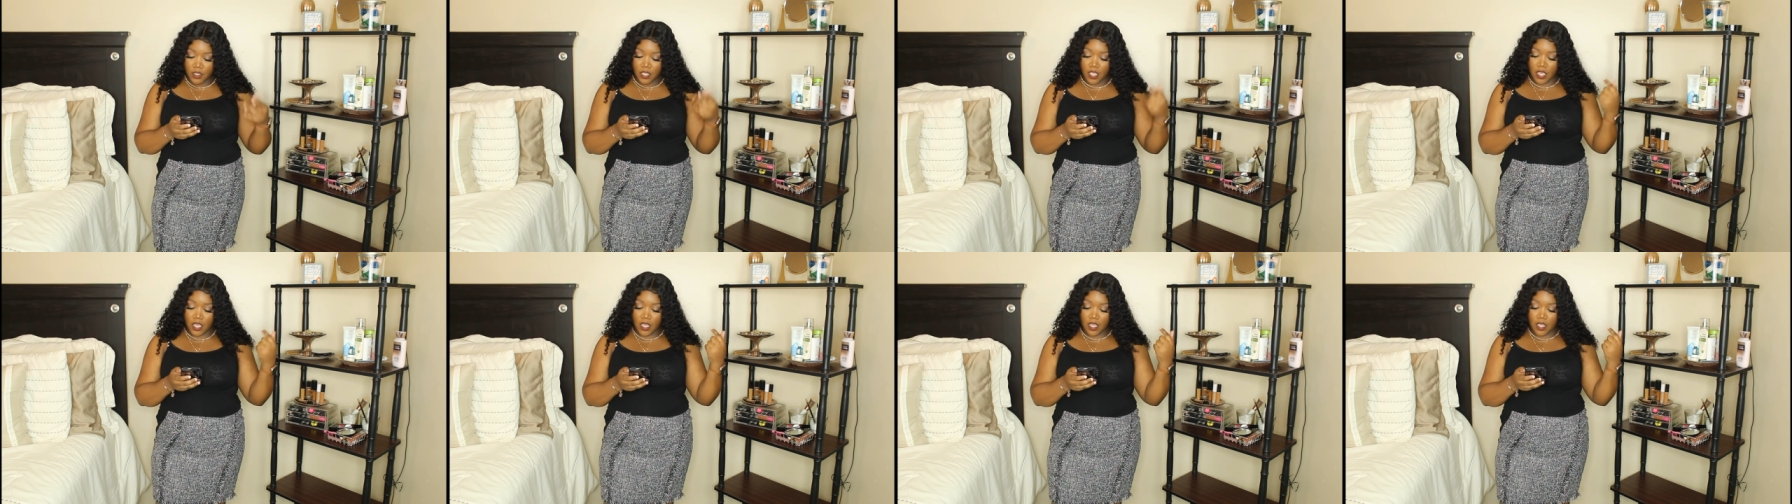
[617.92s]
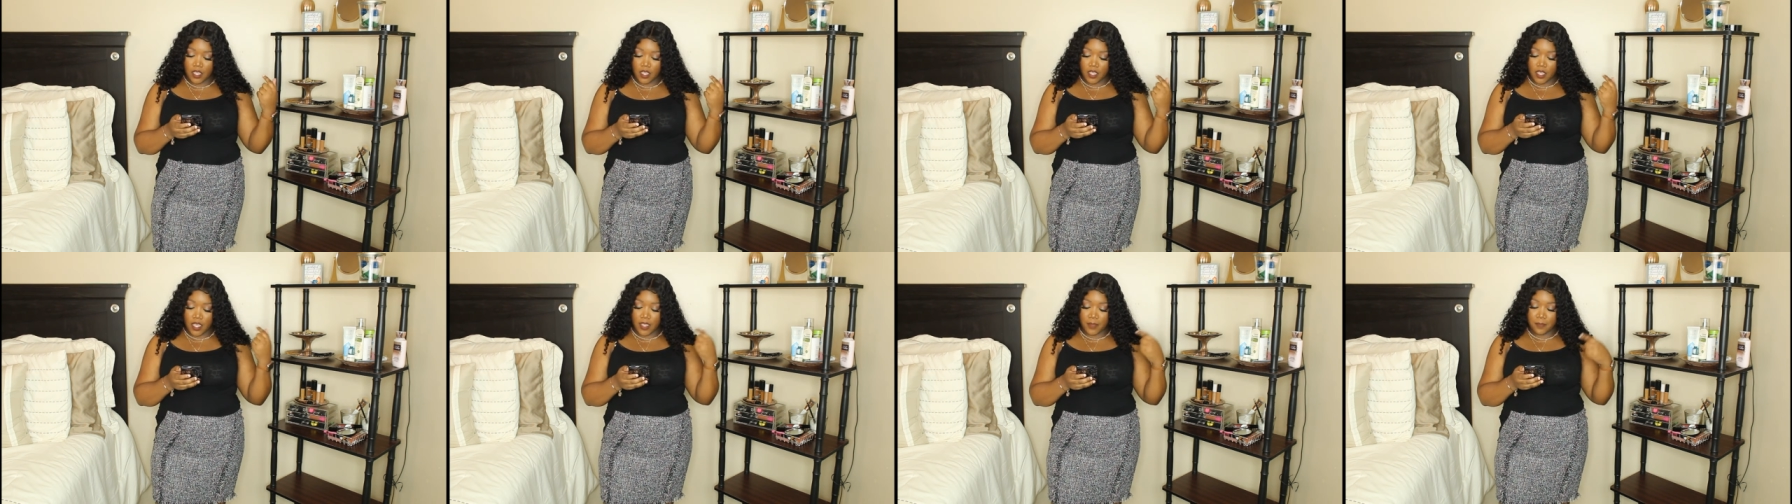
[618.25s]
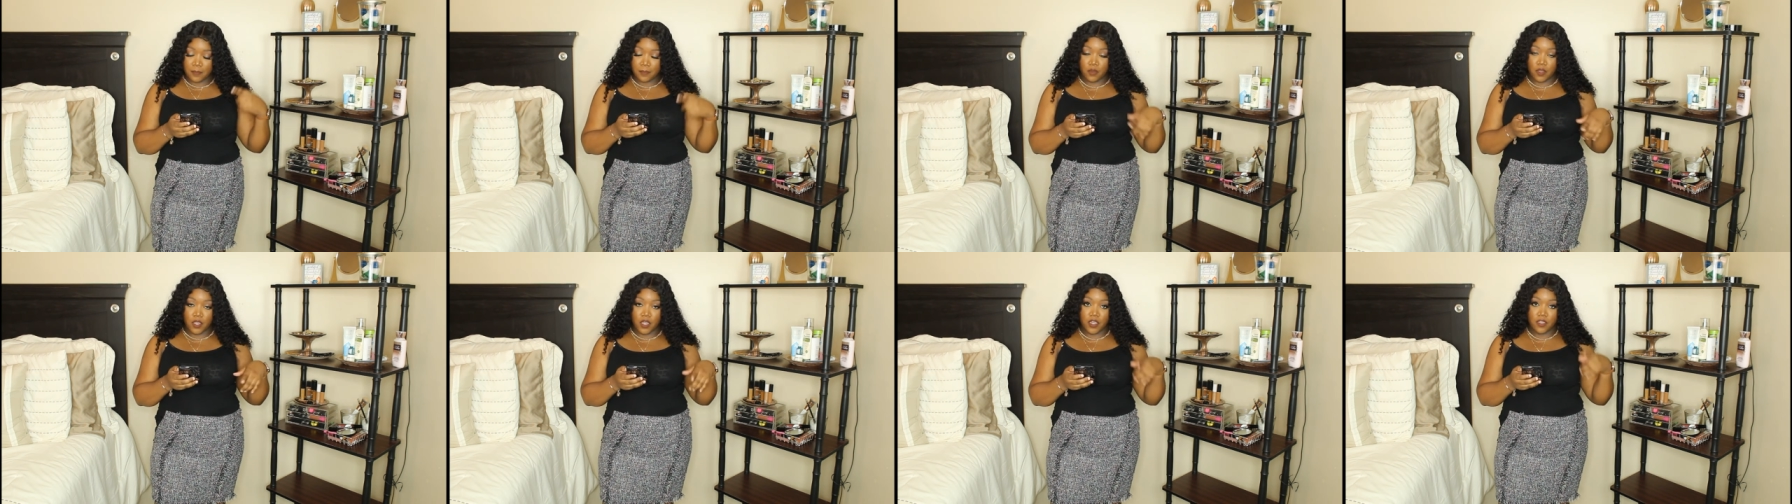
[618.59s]
I
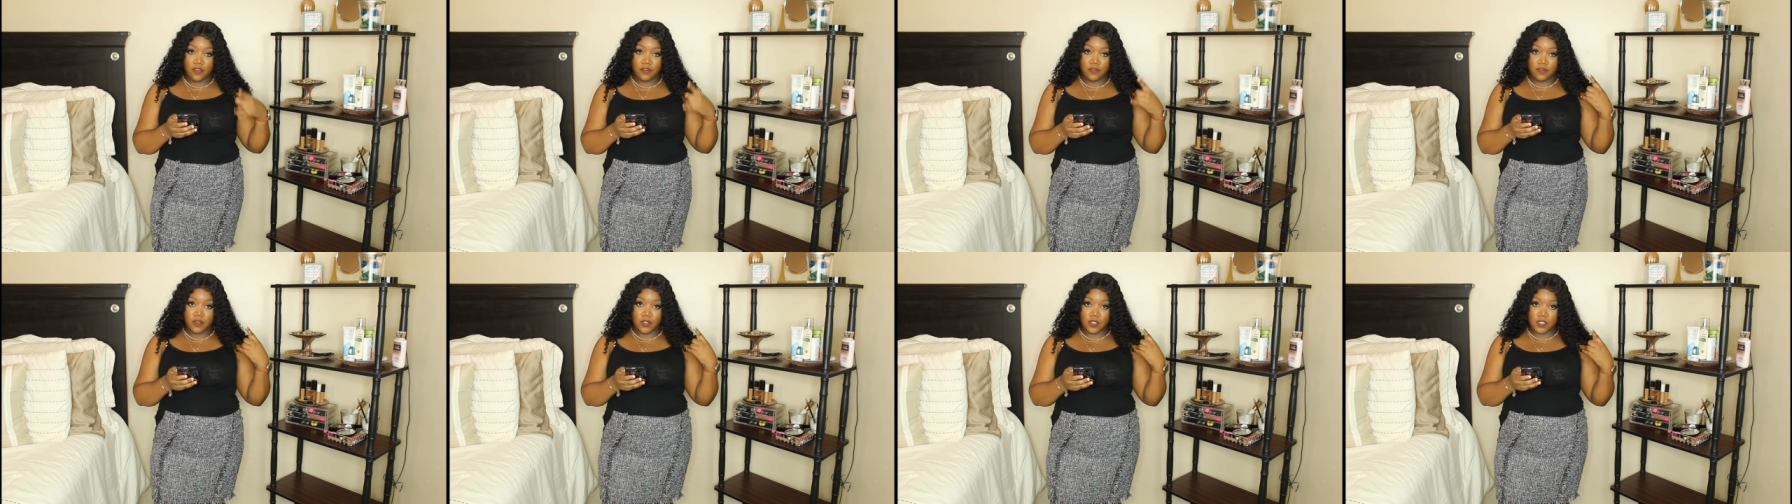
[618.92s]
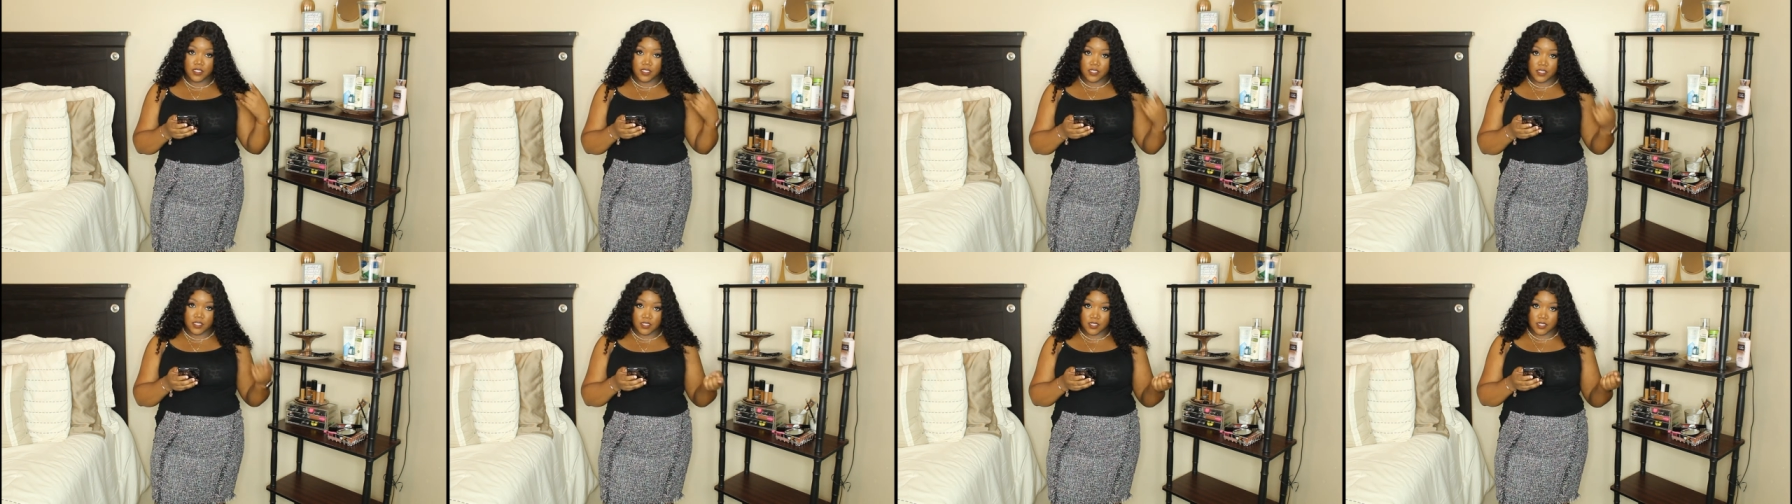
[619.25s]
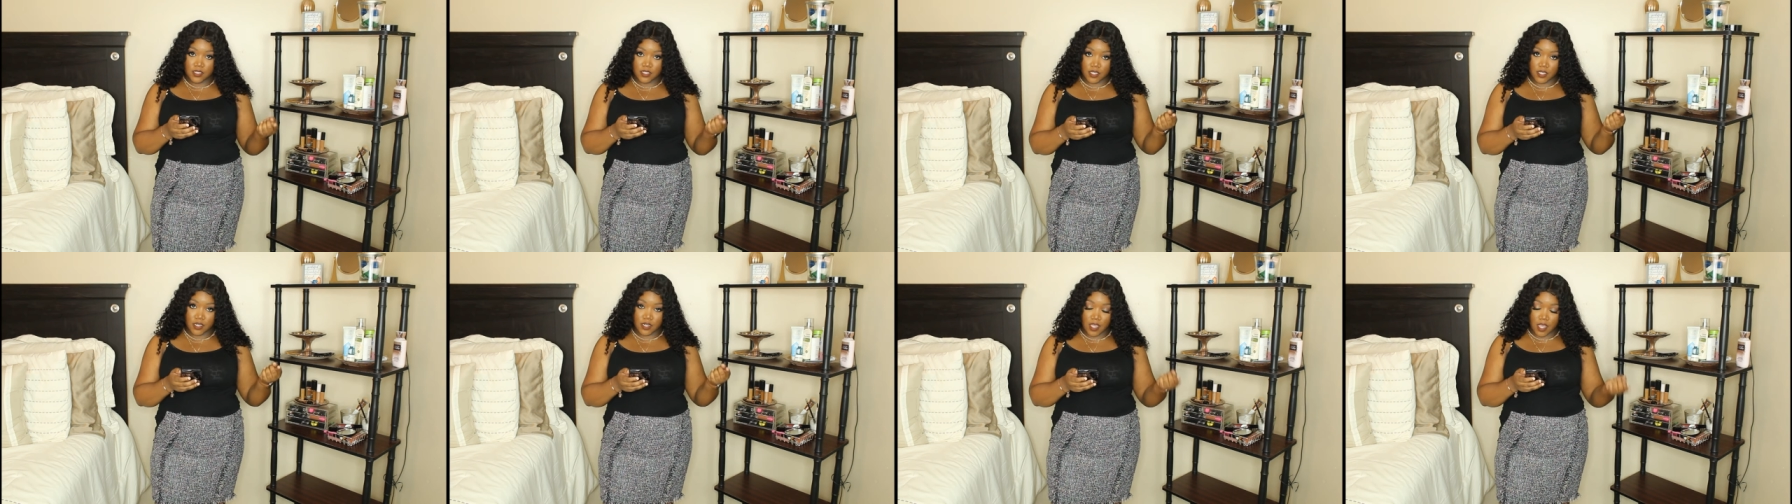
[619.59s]
bought it for
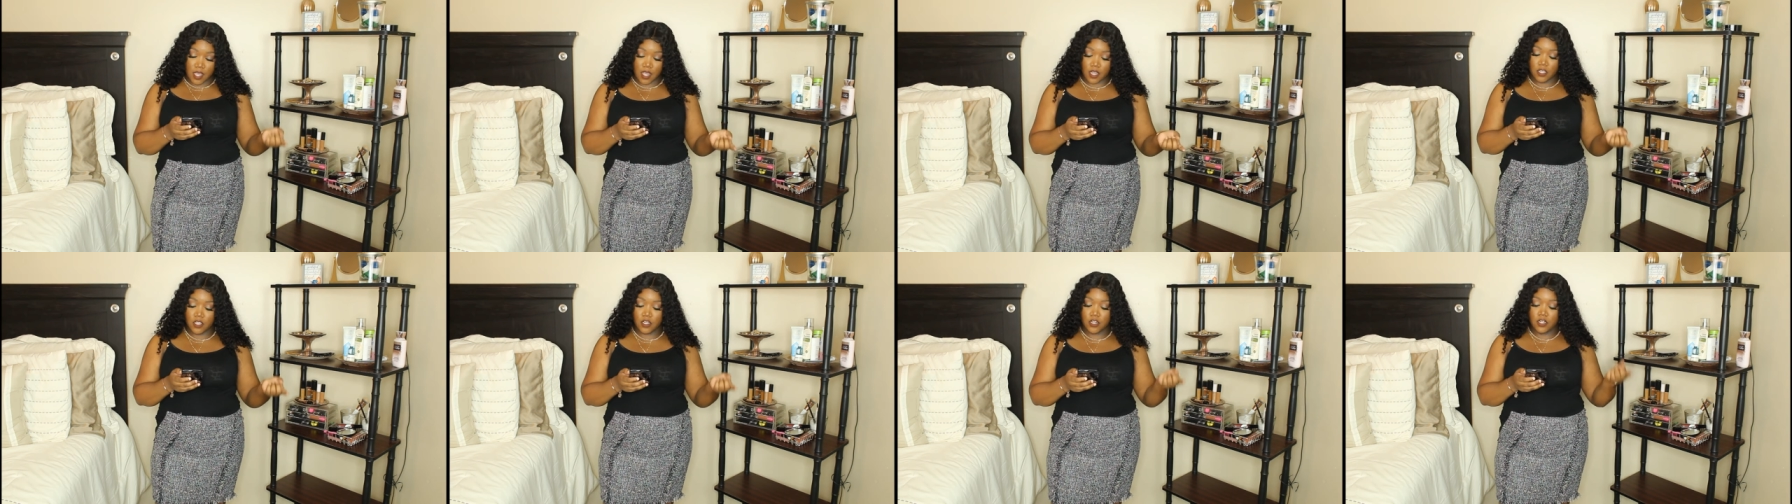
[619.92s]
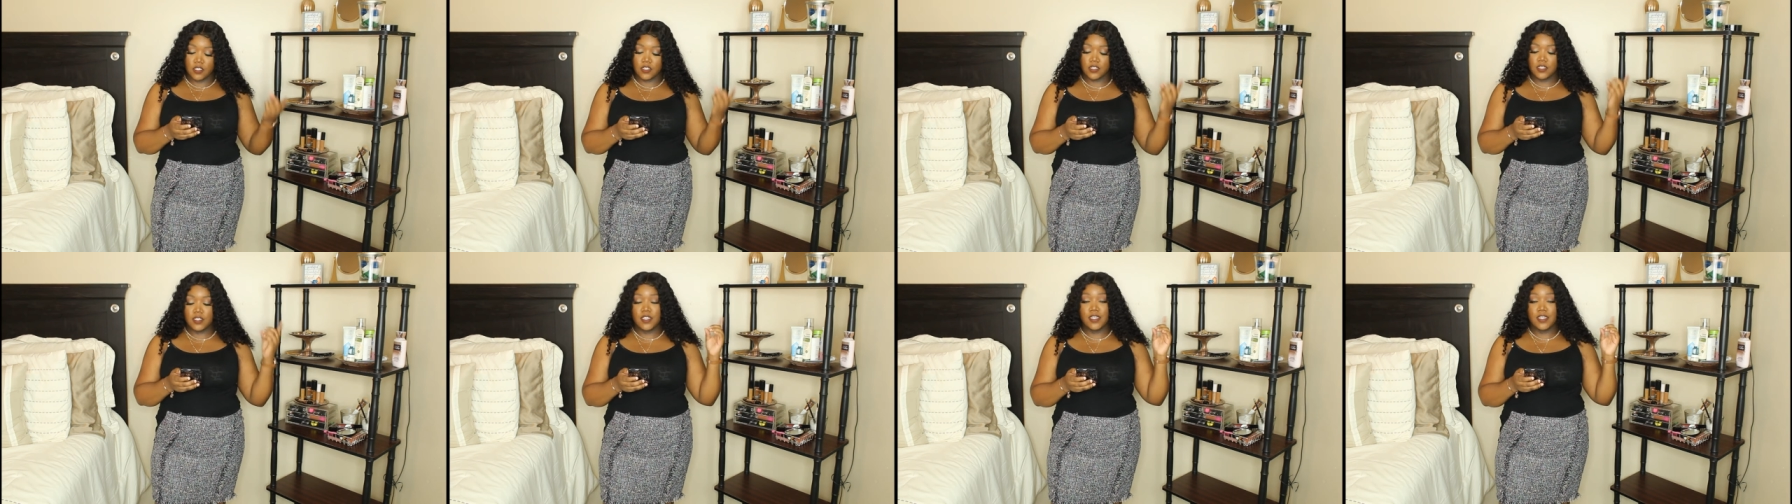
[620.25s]
$16.